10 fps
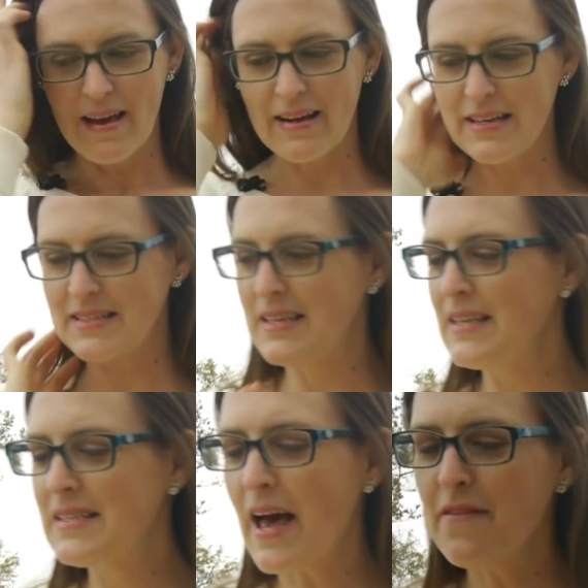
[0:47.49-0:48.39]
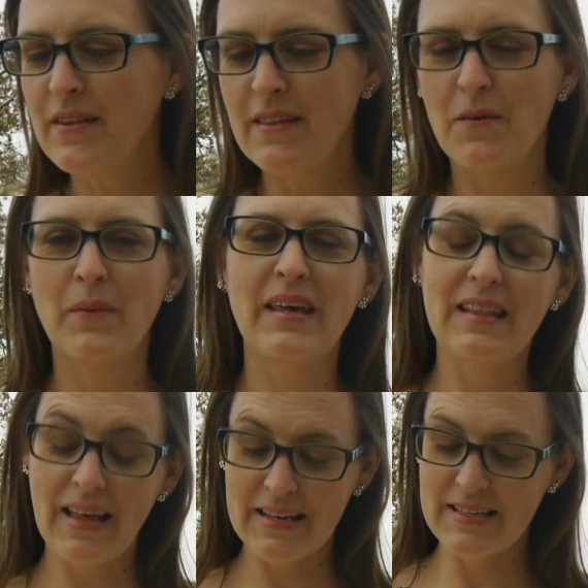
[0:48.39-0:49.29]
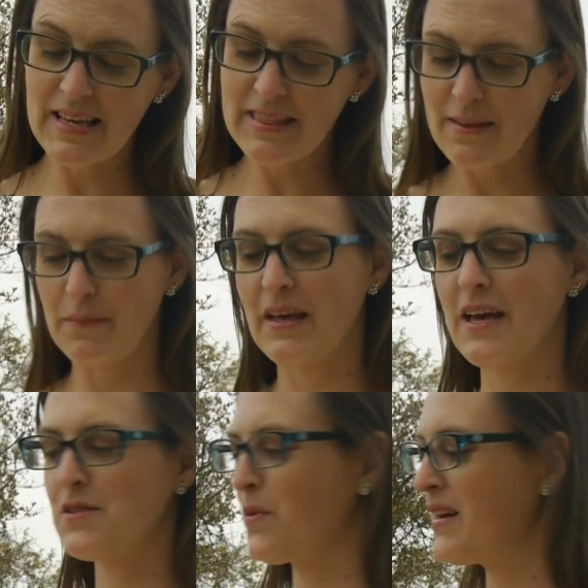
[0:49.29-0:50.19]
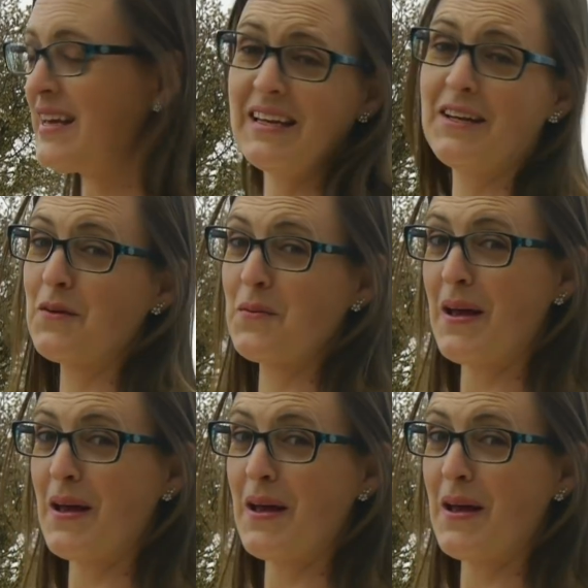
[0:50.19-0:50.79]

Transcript: And I tease Evan that we like to eat them because we're eating a